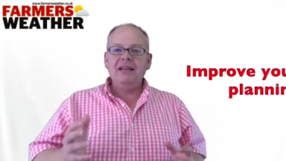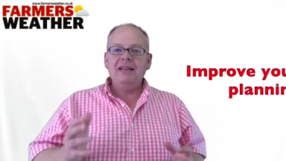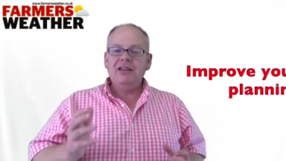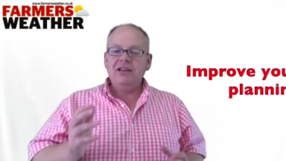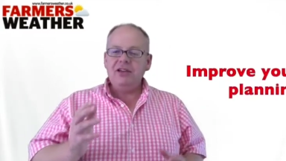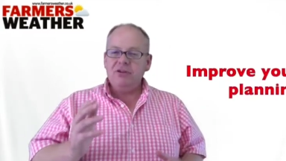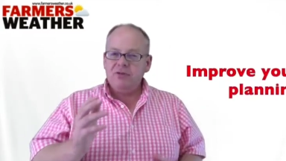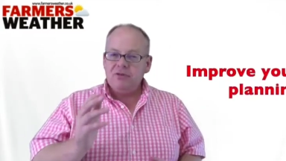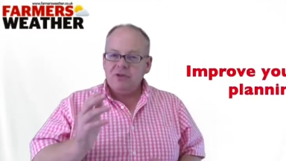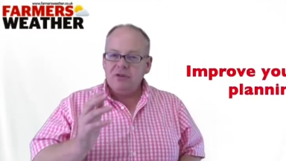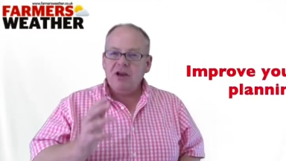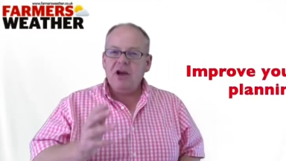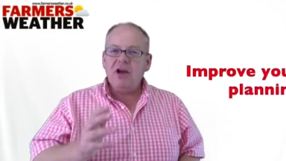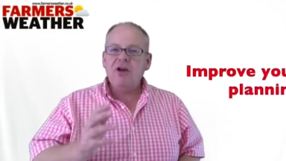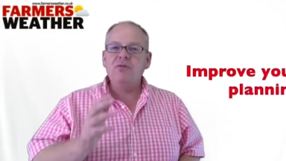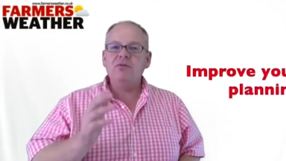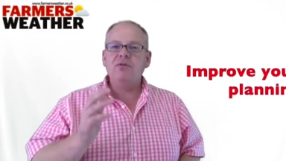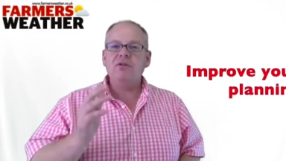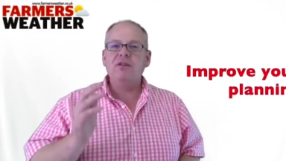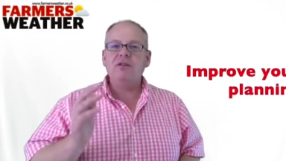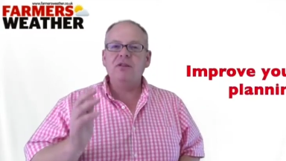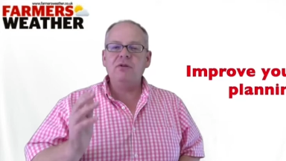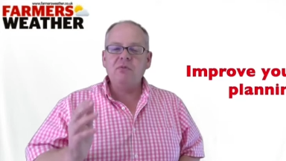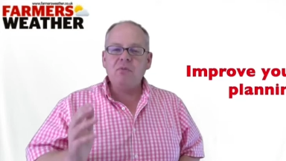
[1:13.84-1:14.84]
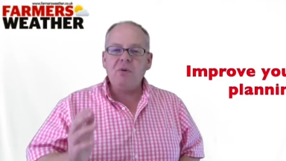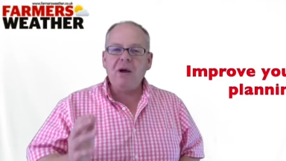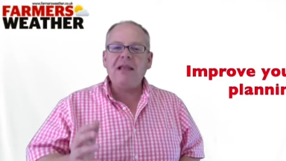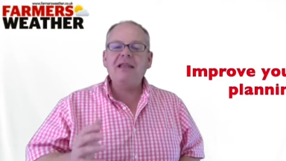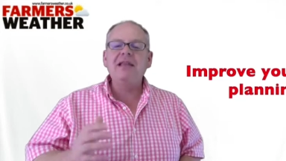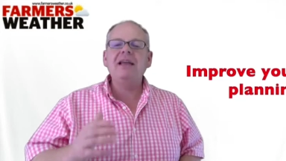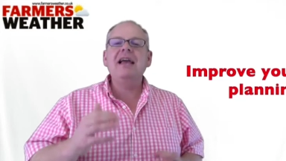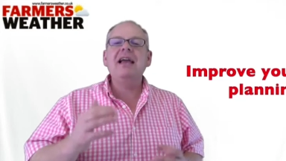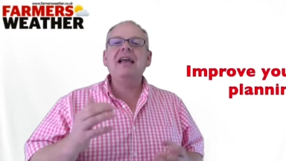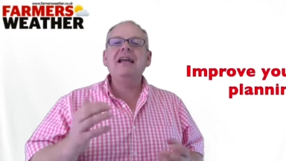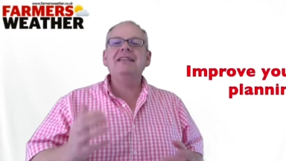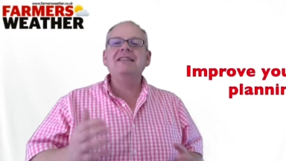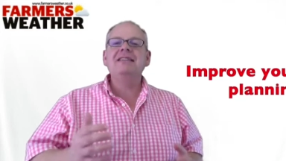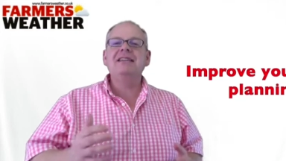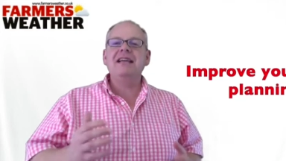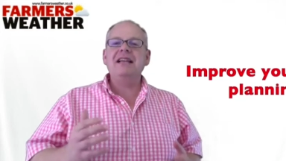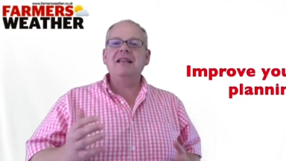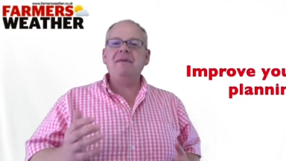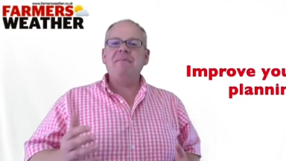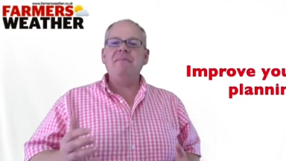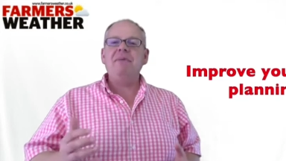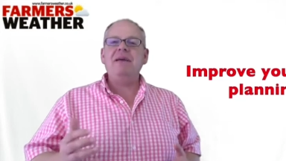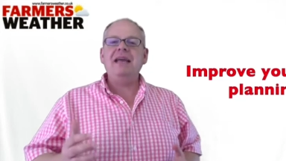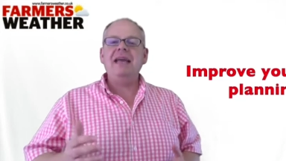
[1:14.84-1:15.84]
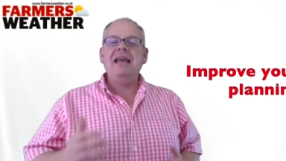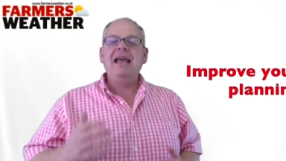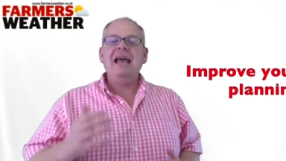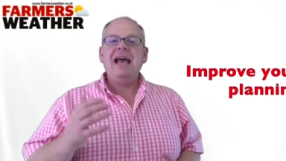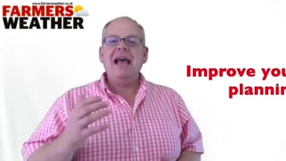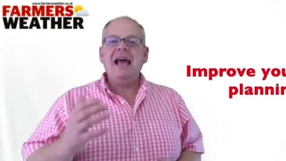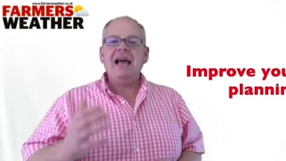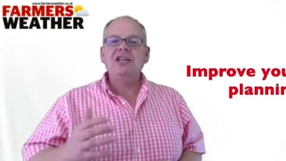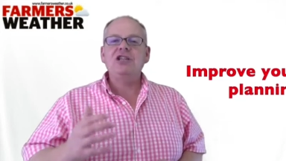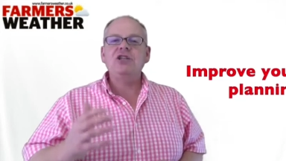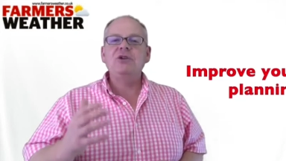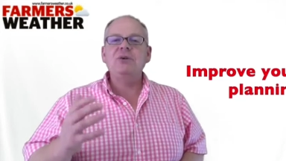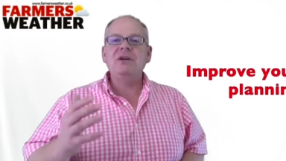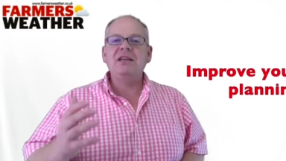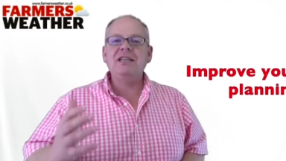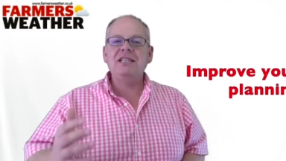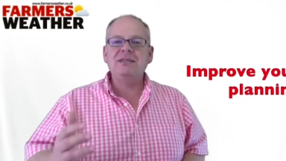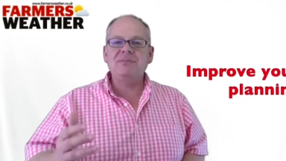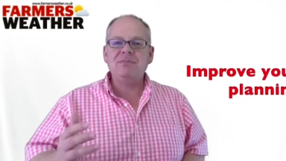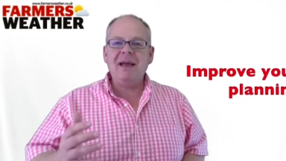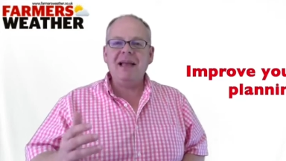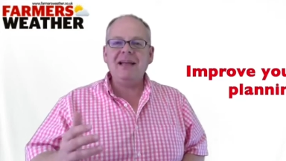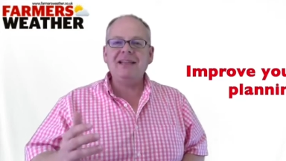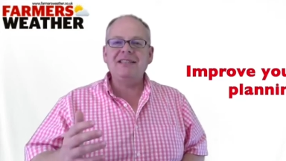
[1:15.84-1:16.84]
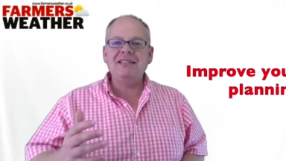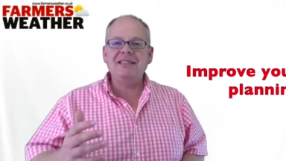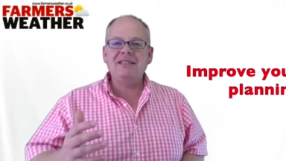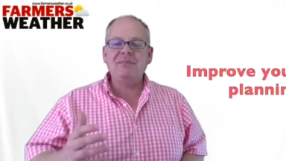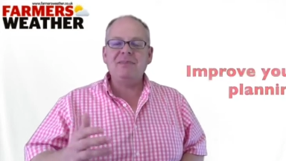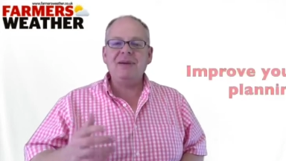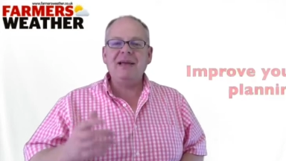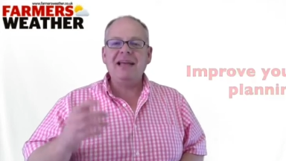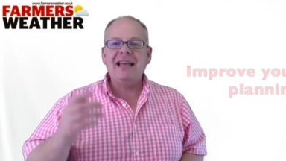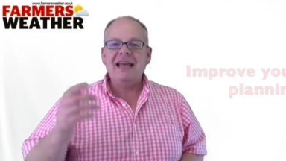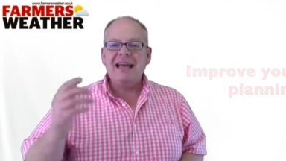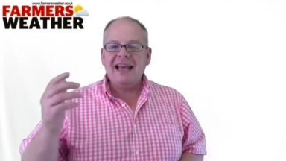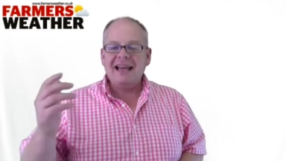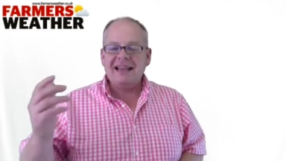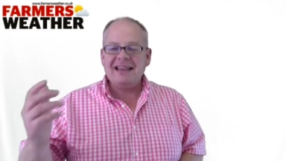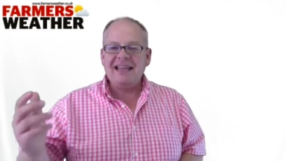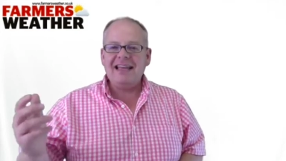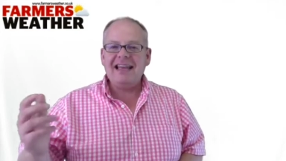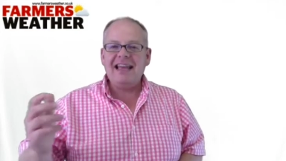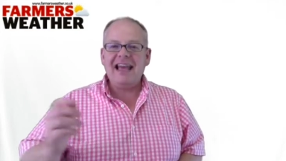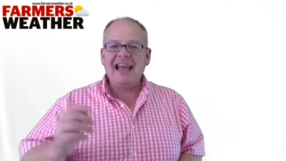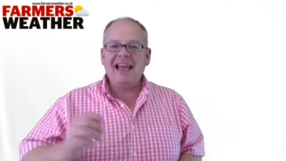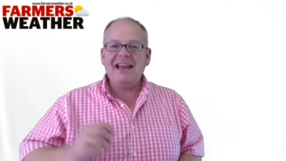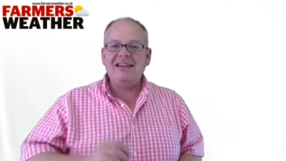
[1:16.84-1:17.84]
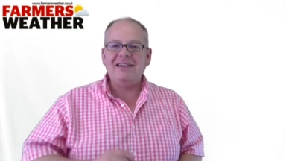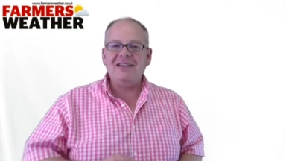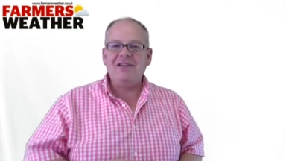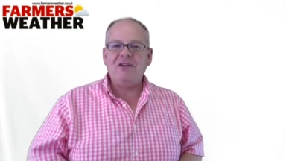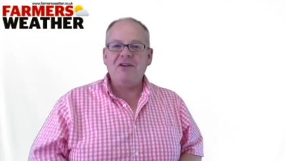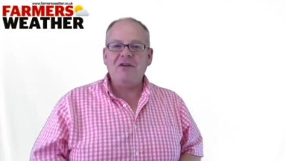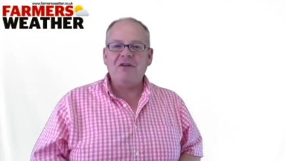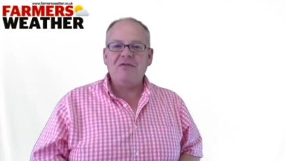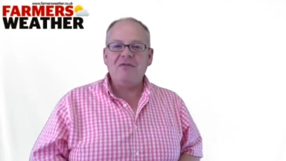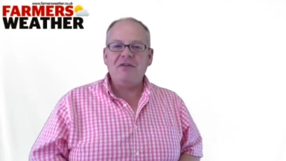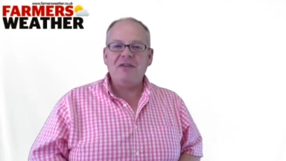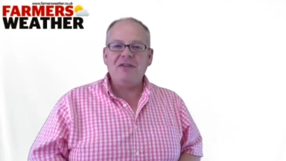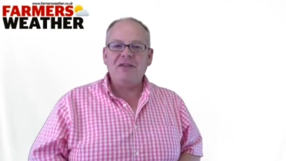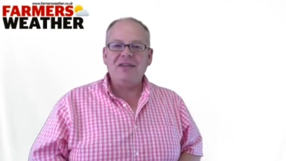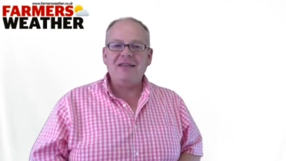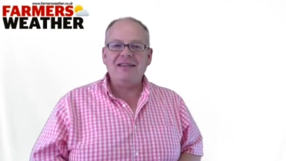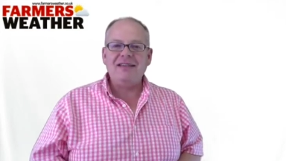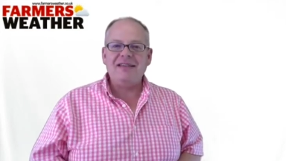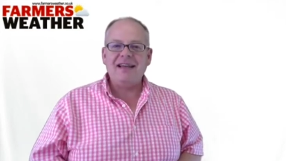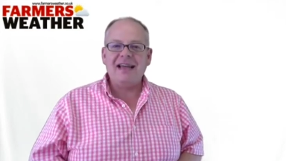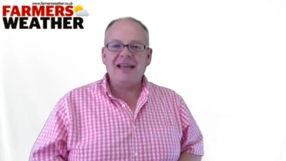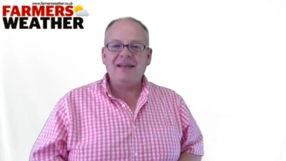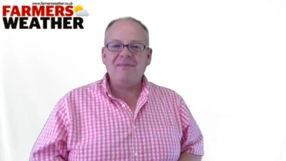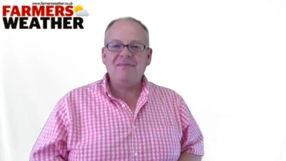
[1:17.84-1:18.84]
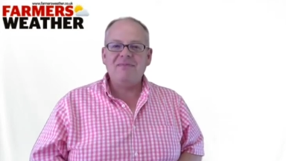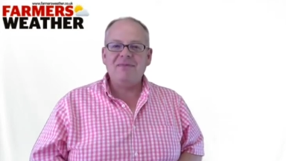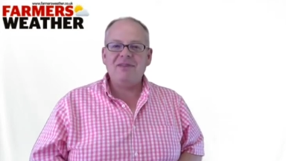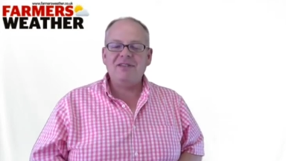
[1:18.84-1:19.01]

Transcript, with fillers: you know that the weather is going to be as you expect it to be at the end of the day.